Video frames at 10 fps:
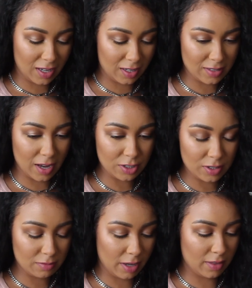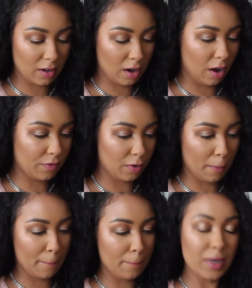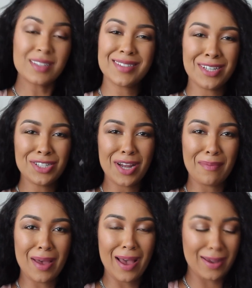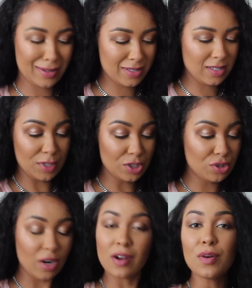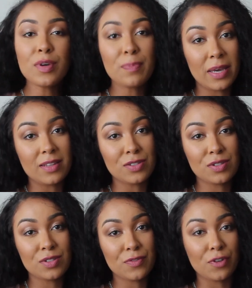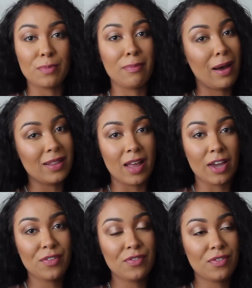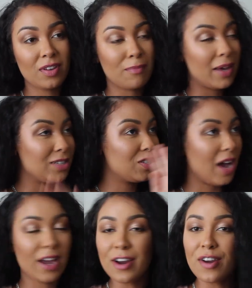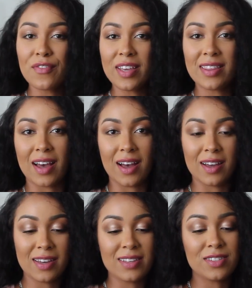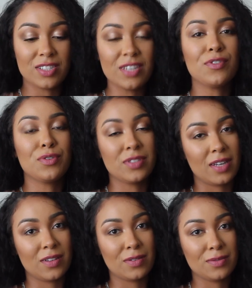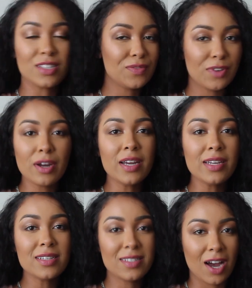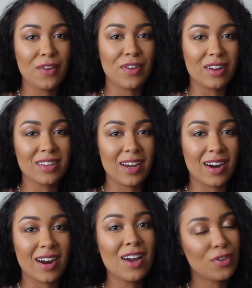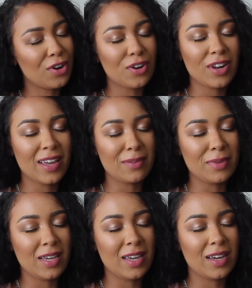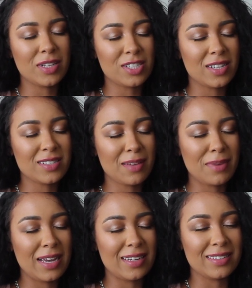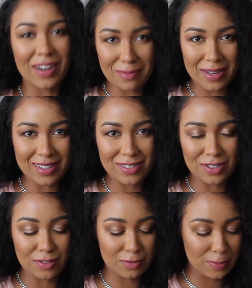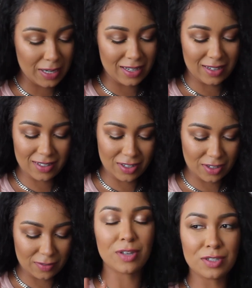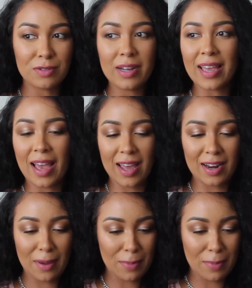thing is actually something I think I got from TJ Maxx. The struggle with bathing suits for my life my entire vida is dificultado. It's very tough out there for a girl like me, with a chest like mine, find a bathing suit. But, you know, so I do what I can,